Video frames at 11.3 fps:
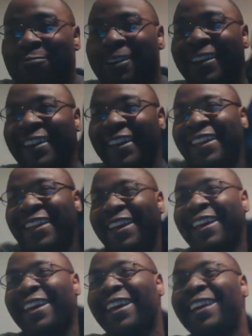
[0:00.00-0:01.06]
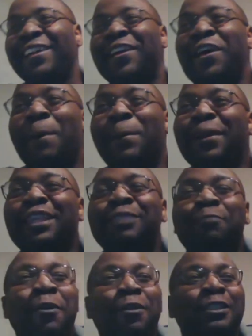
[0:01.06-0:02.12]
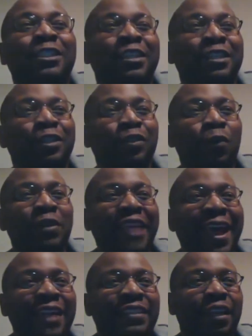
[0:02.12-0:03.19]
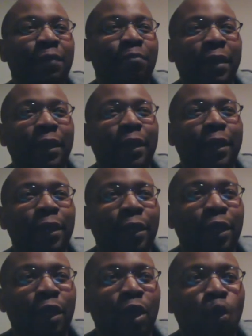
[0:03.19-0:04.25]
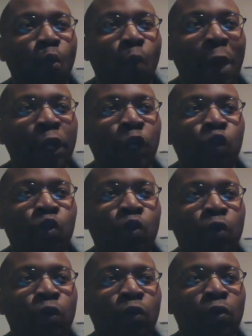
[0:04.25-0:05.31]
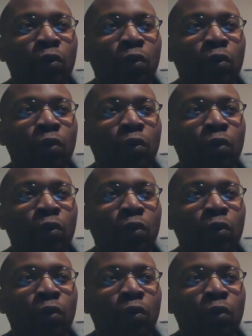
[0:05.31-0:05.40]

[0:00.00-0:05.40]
but, this person was asking me, what do